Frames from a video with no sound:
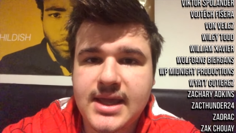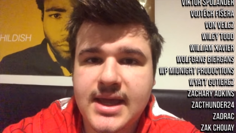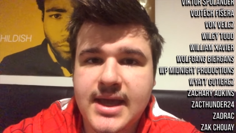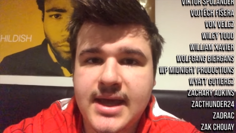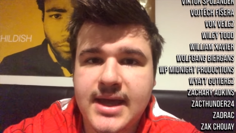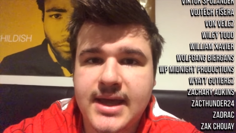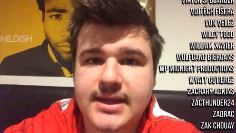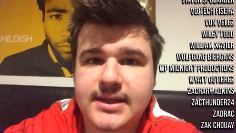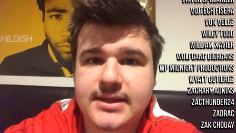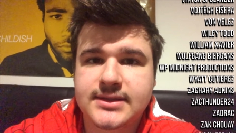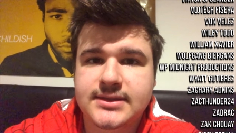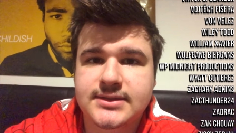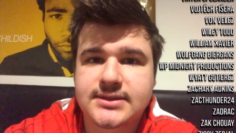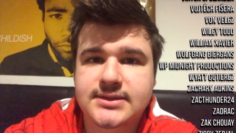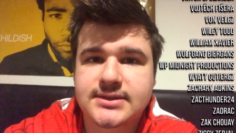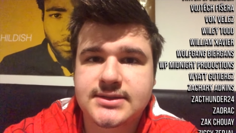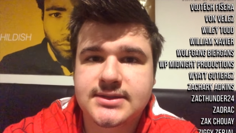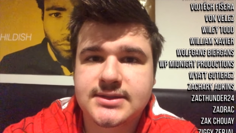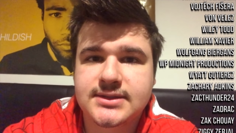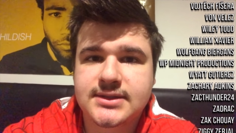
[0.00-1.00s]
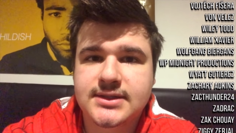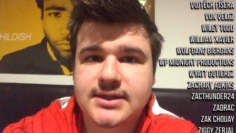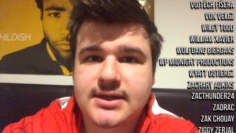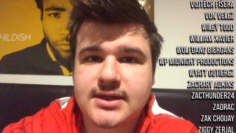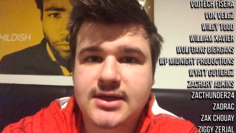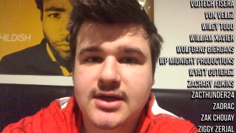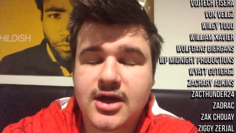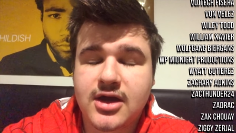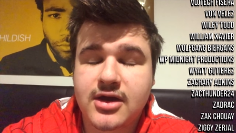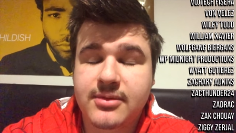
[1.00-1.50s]

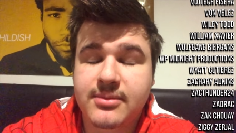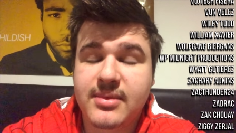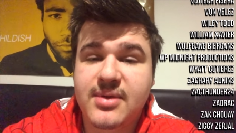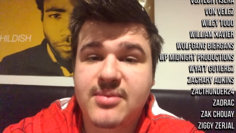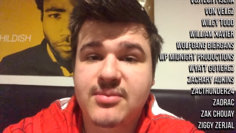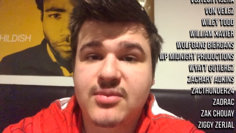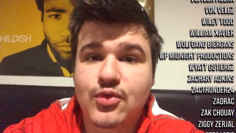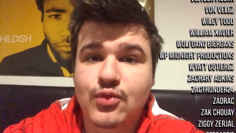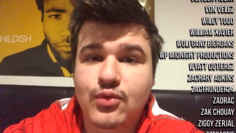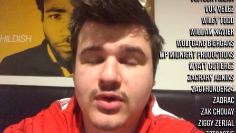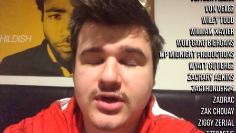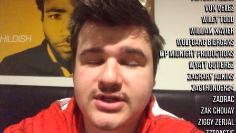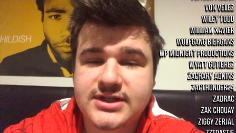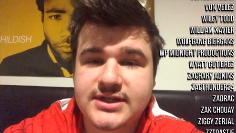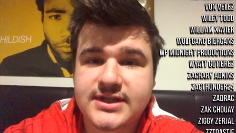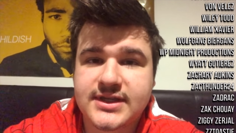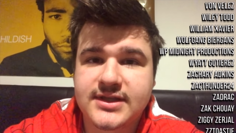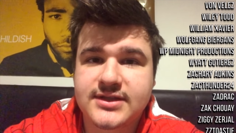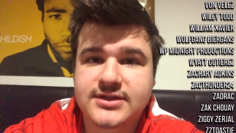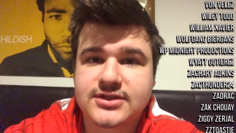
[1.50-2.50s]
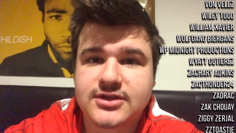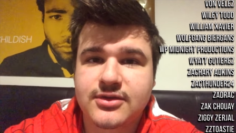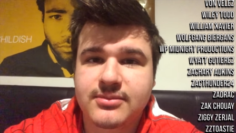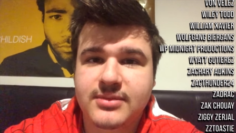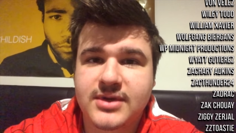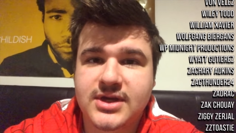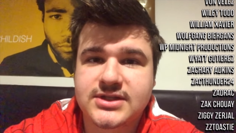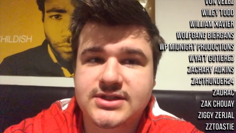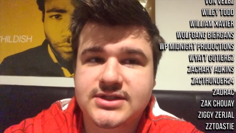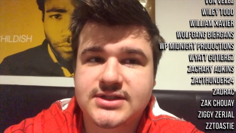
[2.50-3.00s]
And I remember watching it so
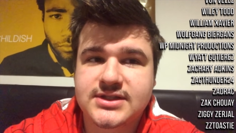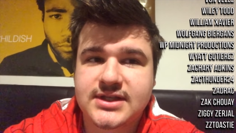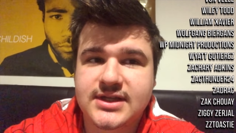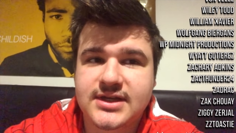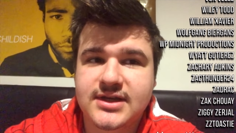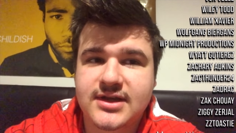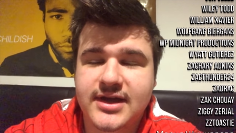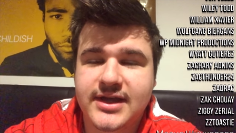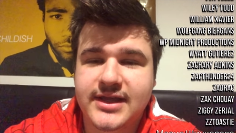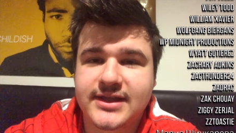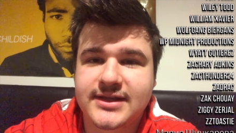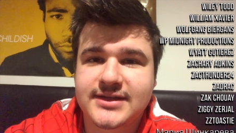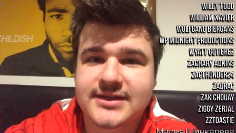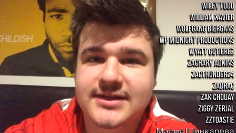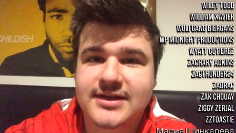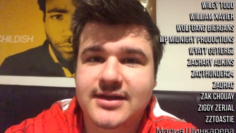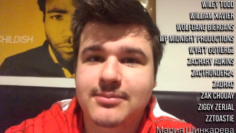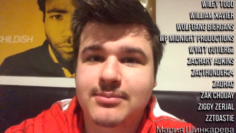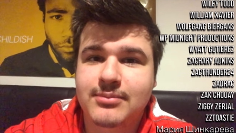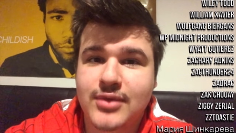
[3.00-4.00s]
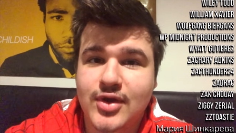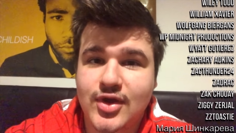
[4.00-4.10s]
much that I ended up